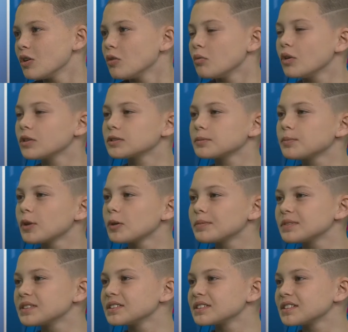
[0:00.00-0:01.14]
Well, the
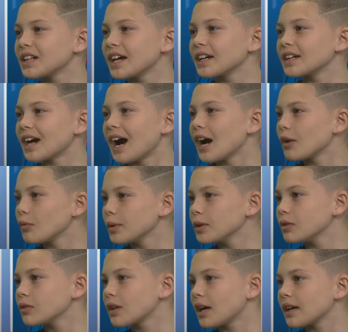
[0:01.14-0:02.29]
purpose is like, I
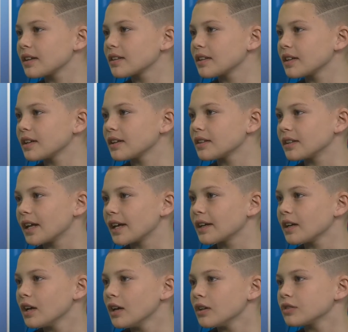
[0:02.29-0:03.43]
will kind of thing. Like,
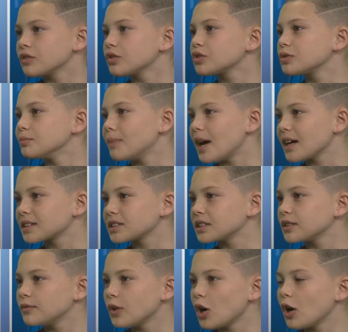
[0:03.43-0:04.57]
there's some boxing
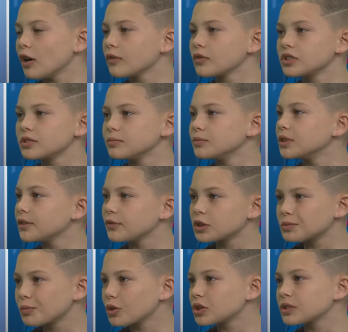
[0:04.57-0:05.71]
involved. There's some different
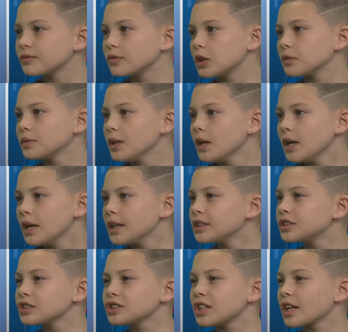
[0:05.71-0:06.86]
sports involved. It's
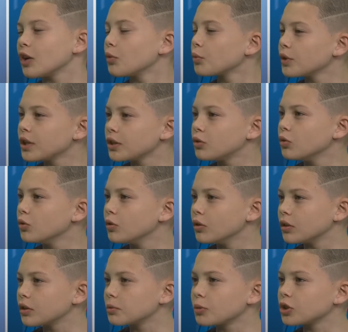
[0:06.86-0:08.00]
just like a really
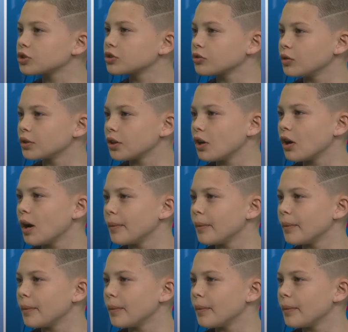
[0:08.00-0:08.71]
cool commercial and all.